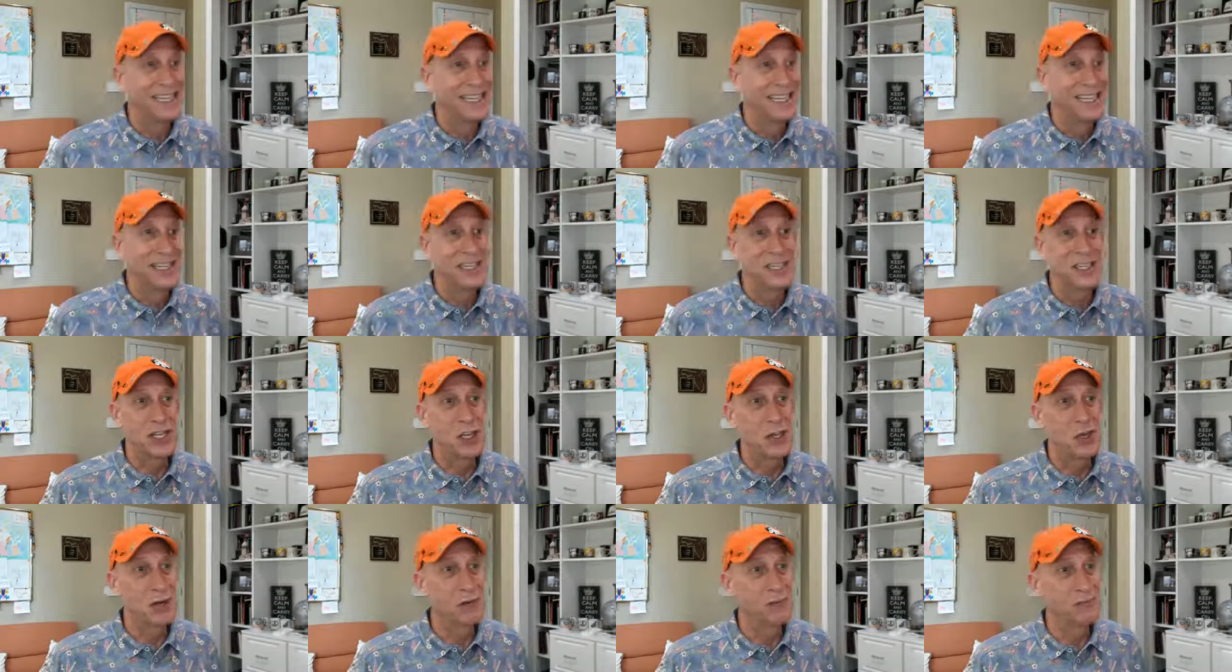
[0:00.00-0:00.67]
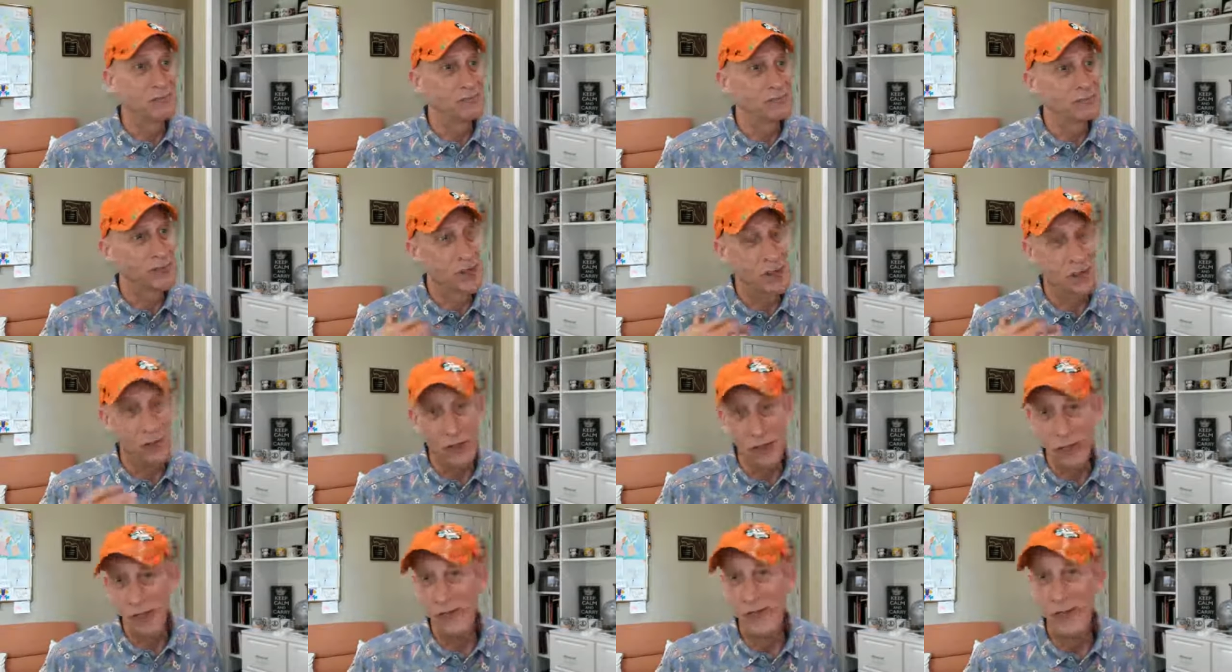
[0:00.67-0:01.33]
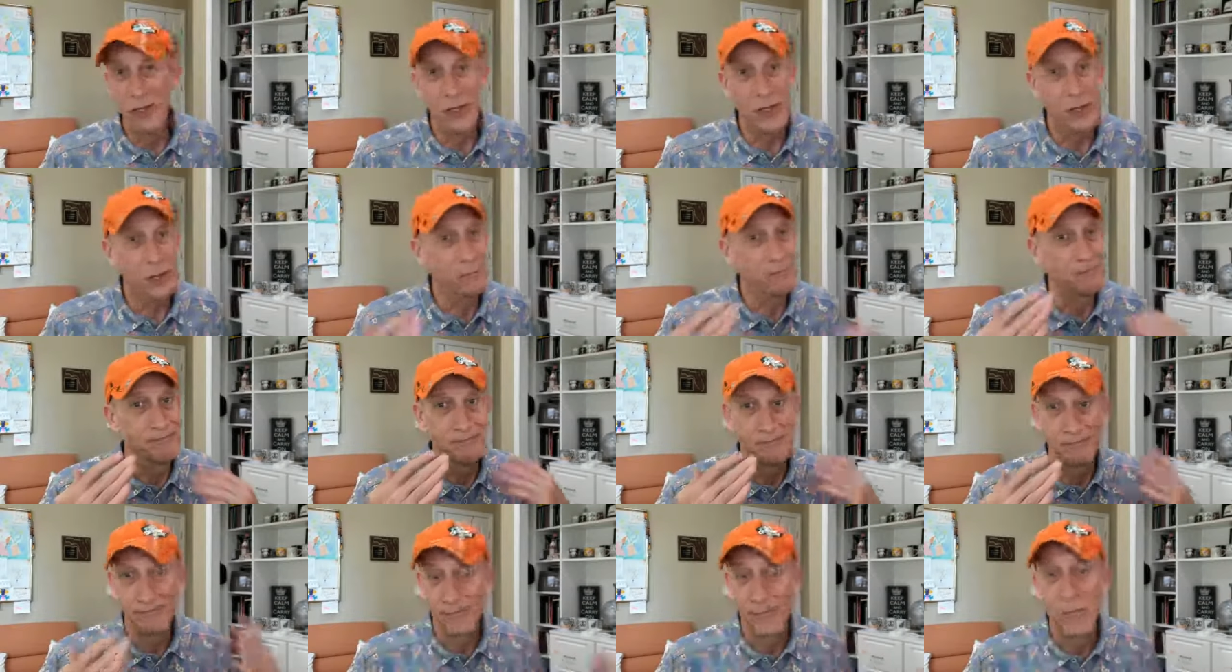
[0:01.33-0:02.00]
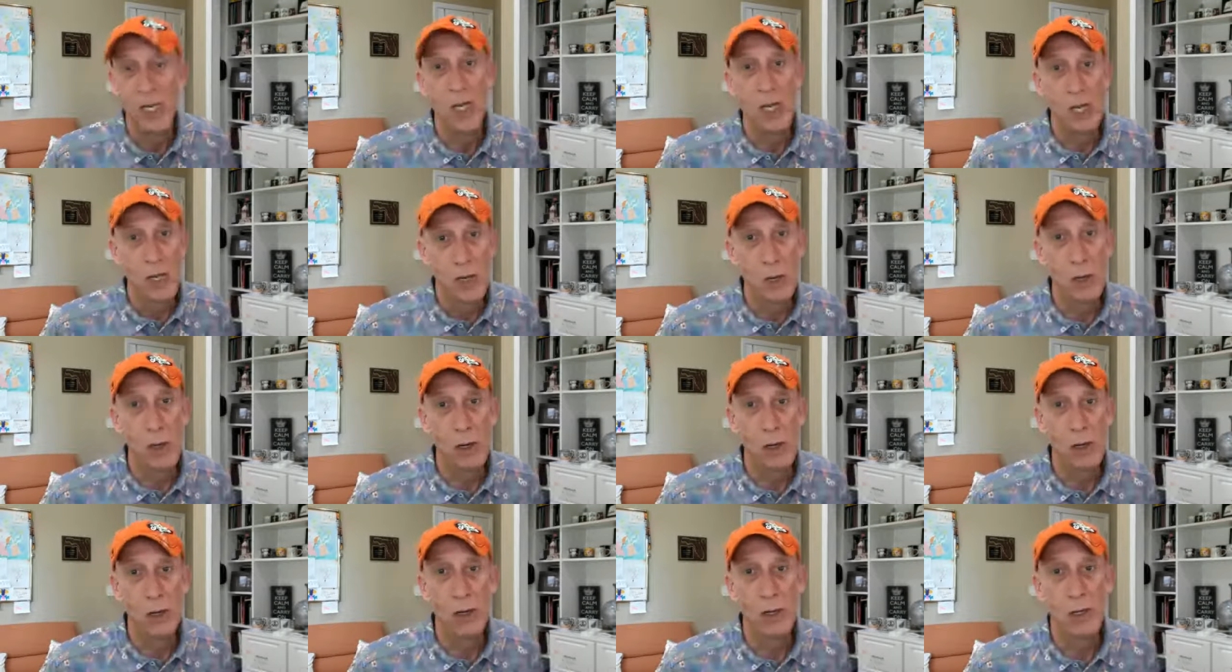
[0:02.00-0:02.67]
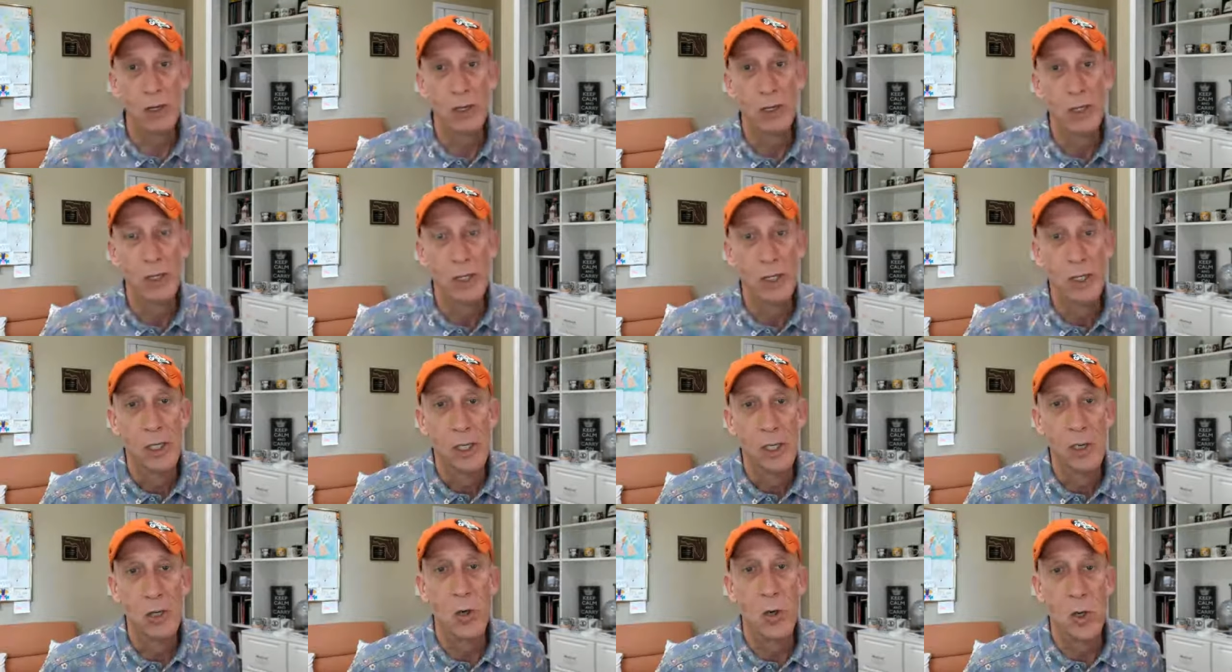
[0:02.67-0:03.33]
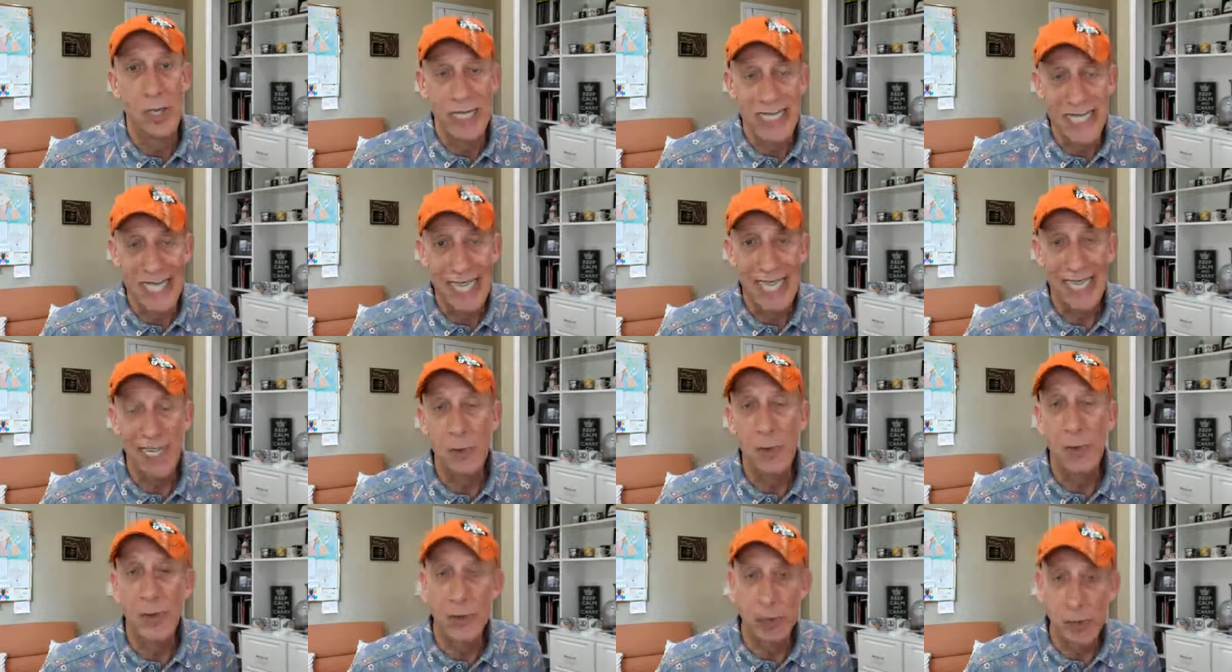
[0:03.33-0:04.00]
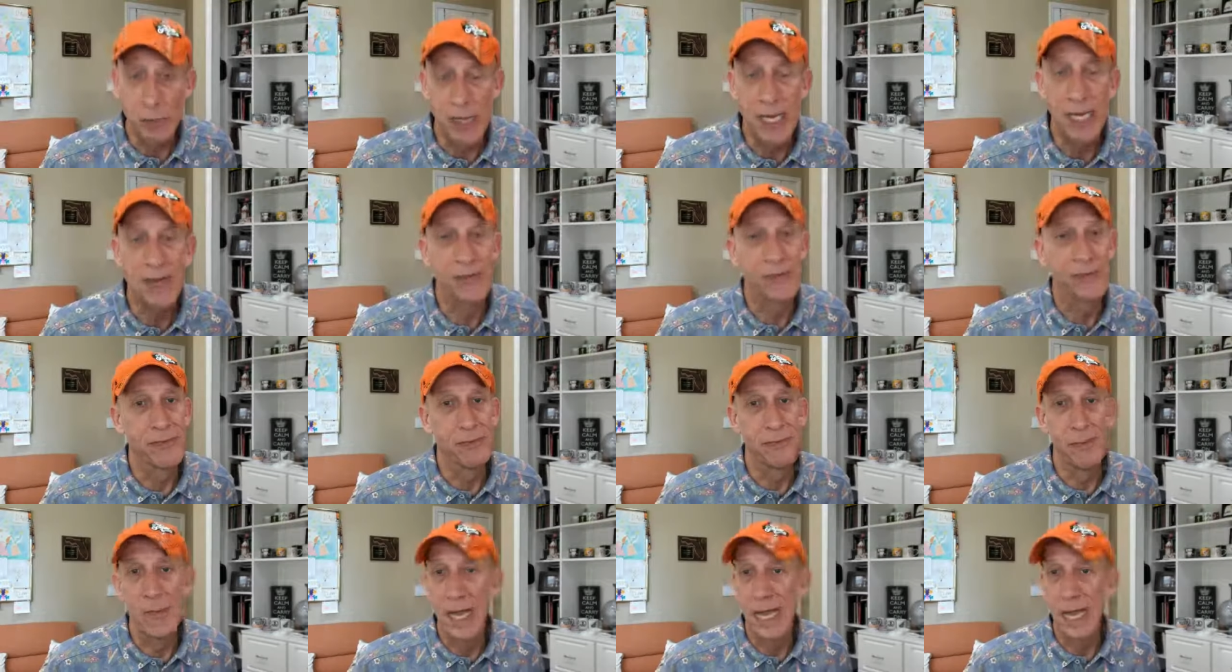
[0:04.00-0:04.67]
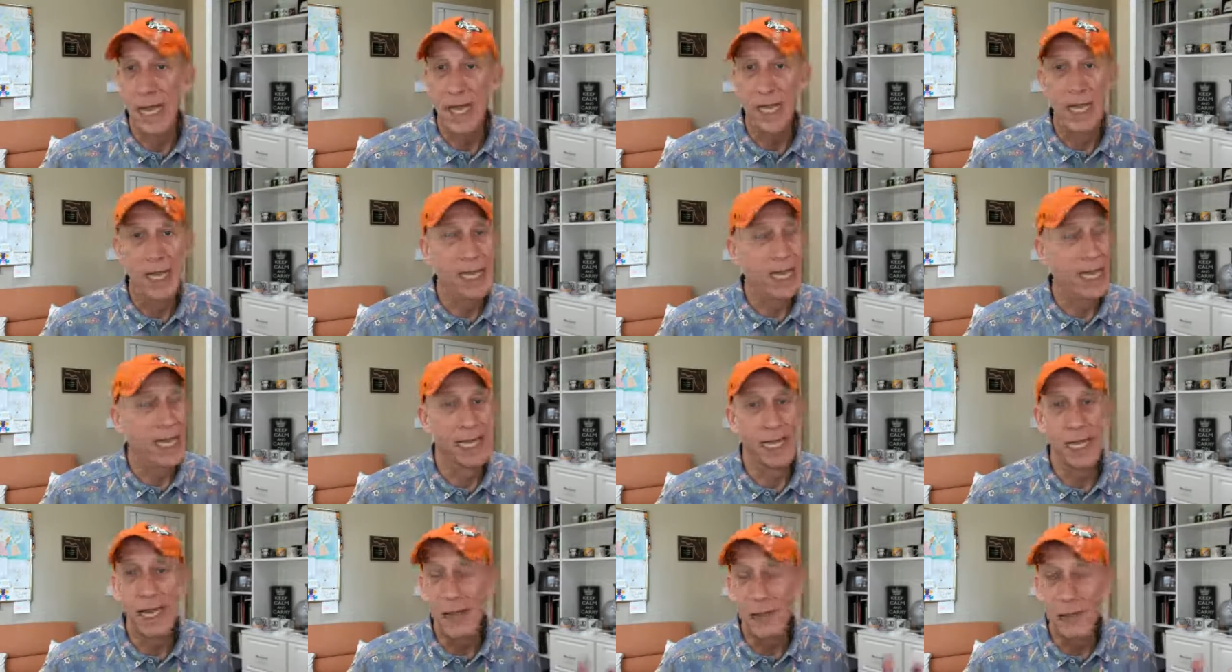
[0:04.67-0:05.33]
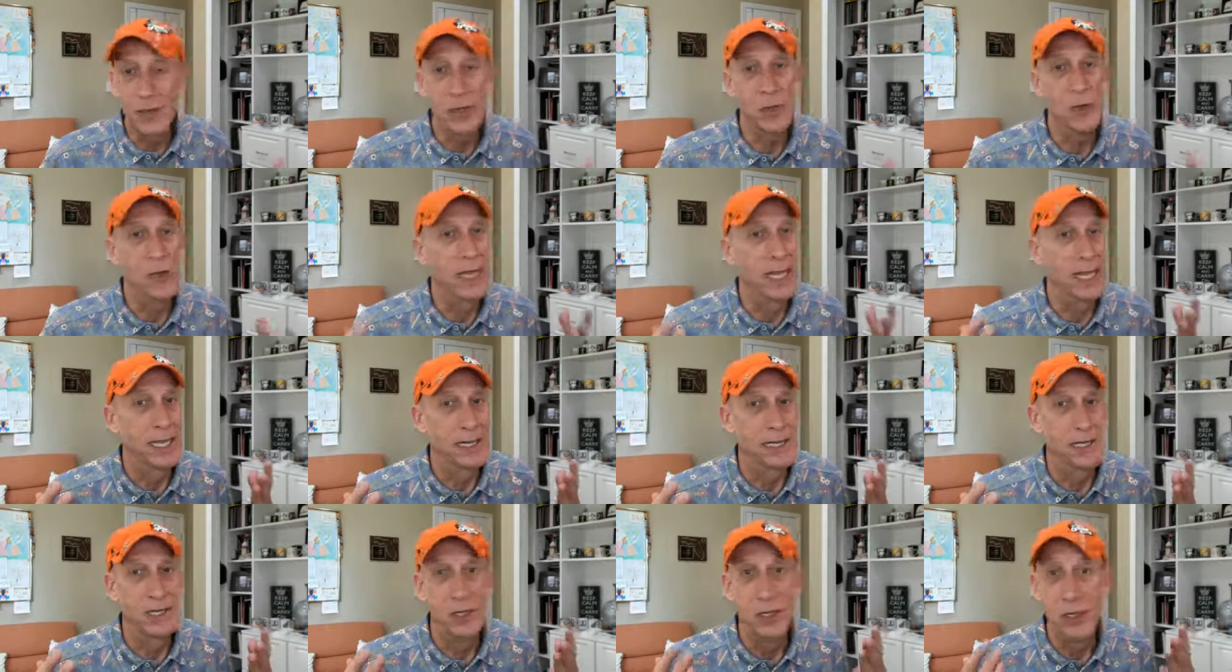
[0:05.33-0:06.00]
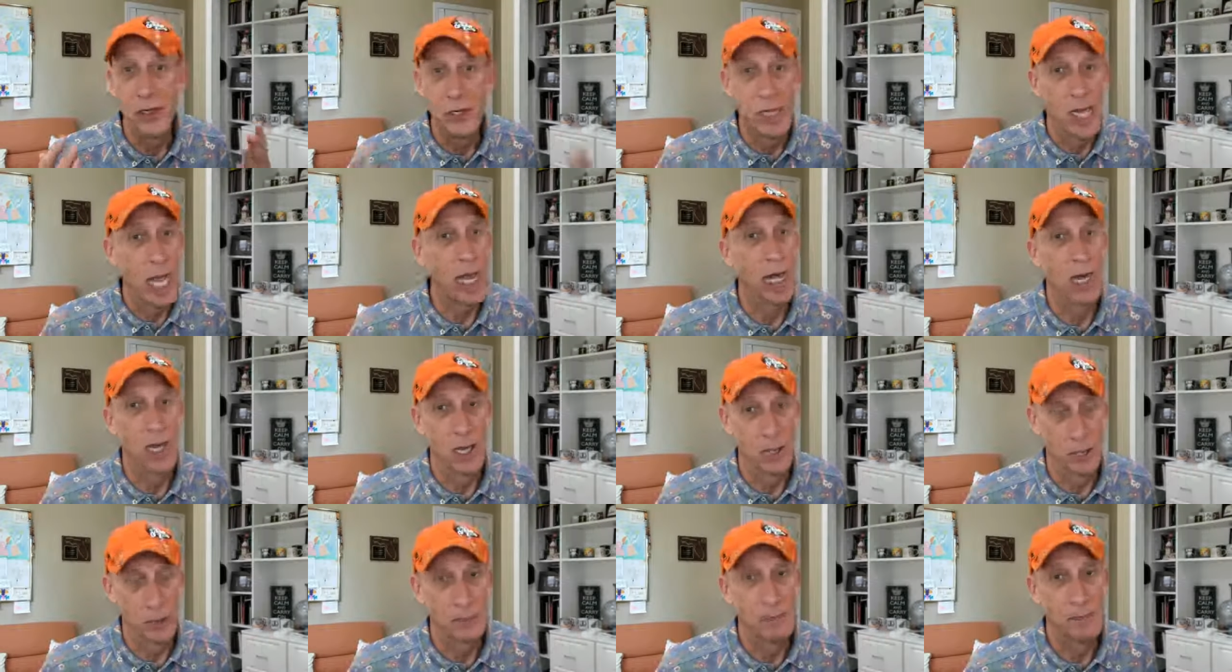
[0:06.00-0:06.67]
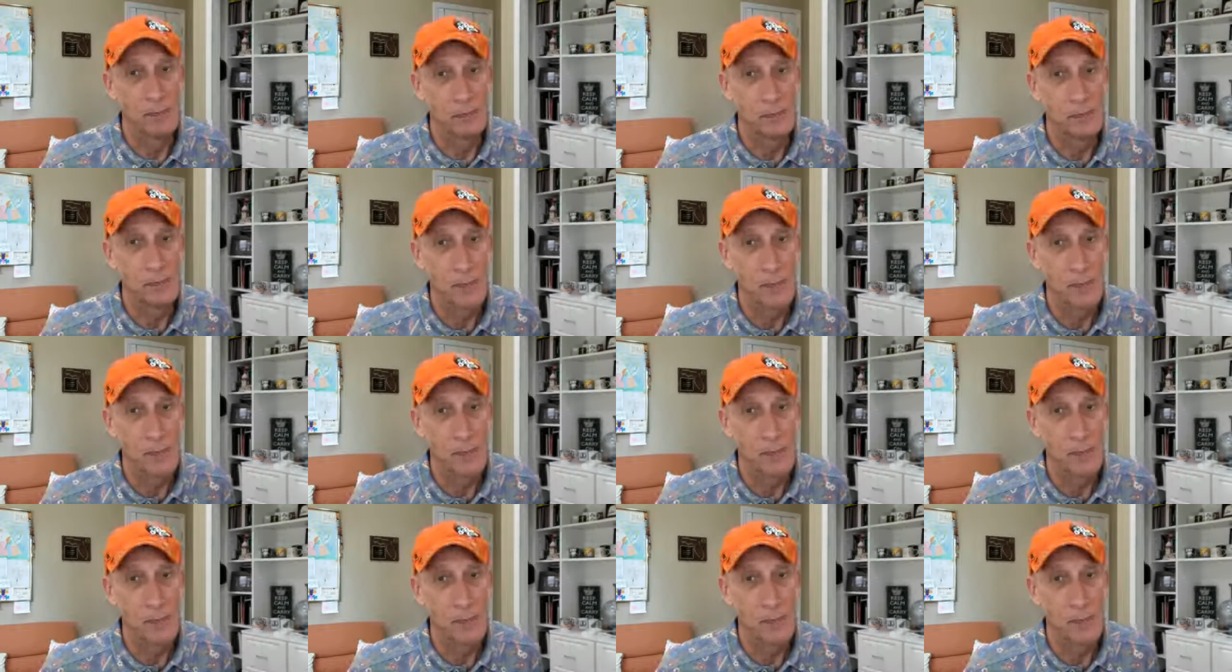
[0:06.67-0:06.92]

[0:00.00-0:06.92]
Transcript: So for those of you who are dealing with grief, I love you, and you're not alone.